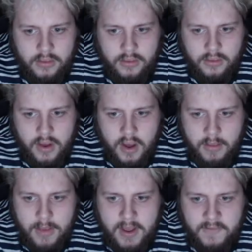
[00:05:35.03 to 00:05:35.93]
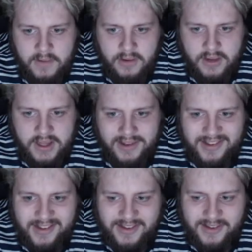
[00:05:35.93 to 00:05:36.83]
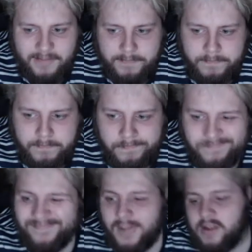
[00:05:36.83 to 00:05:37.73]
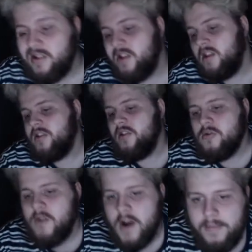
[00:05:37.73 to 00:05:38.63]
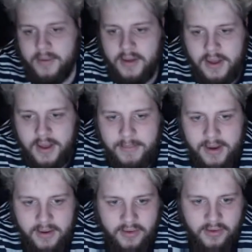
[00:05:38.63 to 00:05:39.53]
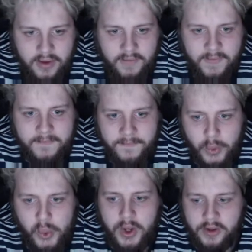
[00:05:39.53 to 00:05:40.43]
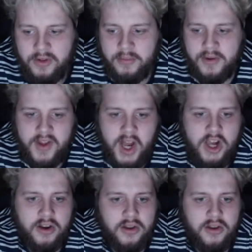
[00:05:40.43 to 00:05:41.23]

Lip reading: If not, it's alright, but it'd be nice to kind of have full customization of the